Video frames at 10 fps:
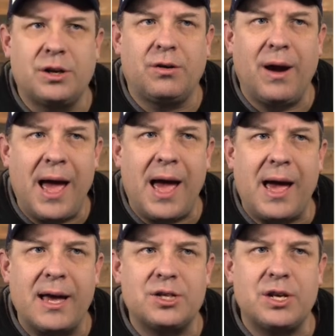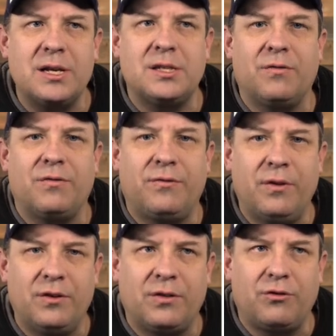The crash
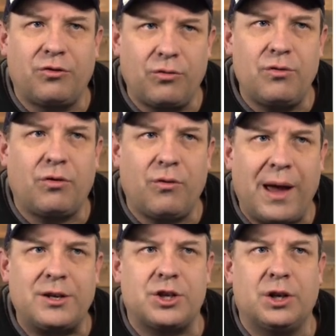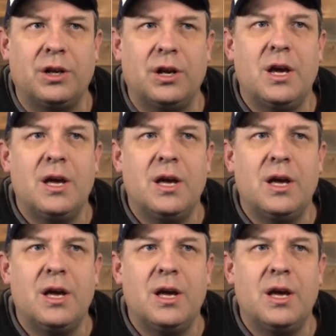was a true correction.